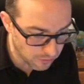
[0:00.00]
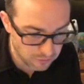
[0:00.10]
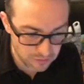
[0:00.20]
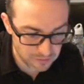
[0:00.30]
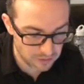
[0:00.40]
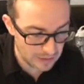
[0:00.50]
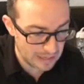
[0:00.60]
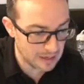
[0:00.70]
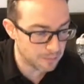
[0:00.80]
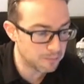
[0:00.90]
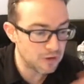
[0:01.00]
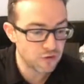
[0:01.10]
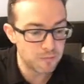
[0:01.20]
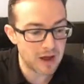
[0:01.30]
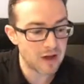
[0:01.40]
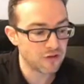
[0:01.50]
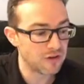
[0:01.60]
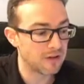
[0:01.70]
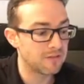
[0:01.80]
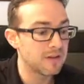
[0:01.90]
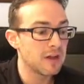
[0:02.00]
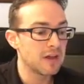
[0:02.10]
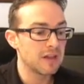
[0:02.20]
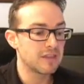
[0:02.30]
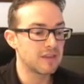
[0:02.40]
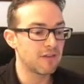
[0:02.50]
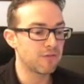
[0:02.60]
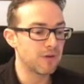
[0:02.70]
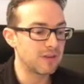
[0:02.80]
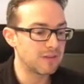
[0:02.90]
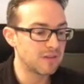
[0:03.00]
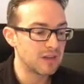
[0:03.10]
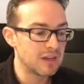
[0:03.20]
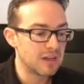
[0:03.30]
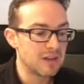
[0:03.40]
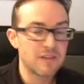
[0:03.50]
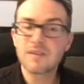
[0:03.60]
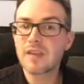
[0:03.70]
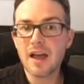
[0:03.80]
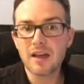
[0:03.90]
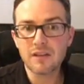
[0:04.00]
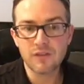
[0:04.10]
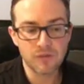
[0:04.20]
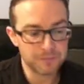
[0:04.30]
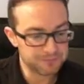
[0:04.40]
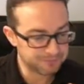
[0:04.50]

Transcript: are just a mishmash of different stocks.